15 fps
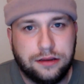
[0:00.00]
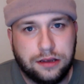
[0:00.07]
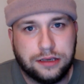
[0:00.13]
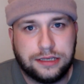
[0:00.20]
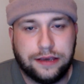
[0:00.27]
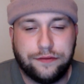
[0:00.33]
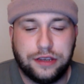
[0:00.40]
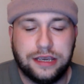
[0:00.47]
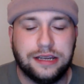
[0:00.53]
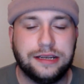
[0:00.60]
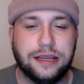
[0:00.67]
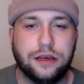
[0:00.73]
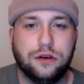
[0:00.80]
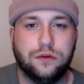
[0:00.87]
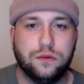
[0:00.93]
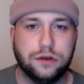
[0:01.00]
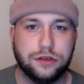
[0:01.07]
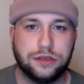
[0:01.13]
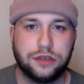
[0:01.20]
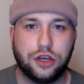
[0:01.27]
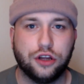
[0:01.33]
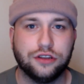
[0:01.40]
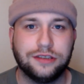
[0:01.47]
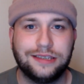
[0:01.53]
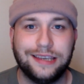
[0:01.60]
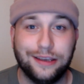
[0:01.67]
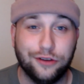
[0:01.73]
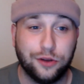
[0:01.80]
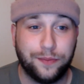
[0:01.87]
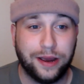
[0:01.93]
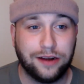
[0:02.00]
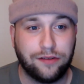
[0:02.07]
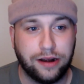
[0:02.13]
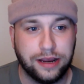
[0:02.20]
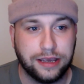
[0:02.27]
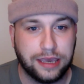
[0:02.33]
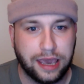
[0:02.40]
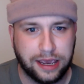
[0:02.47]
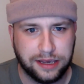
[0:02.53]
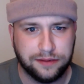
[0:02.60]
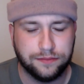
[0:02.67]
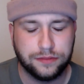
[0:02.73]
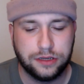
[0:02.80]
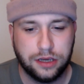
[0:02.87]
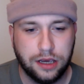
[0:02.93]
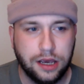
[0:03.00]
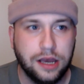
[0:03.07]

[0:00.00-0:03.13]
seven year deal was concealed by Riot Games